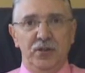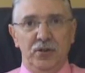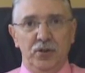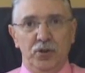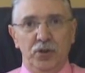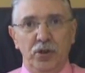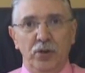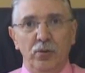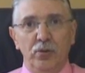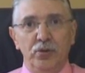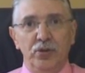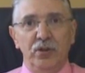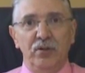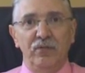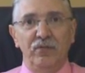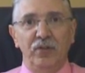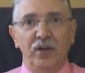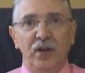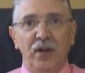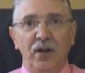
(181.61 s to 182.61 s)
their children
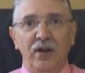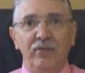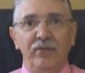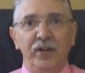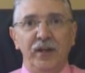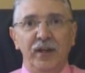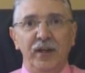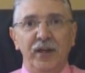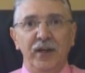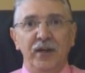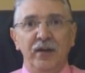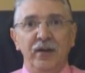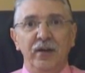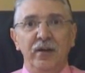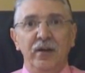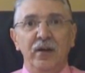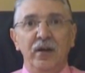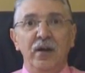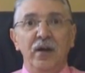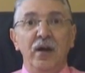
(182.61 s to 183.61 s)
if they have any,
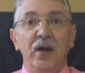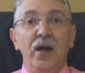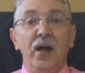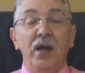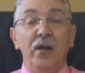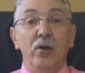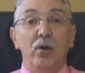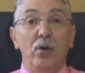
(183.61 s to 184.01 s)
and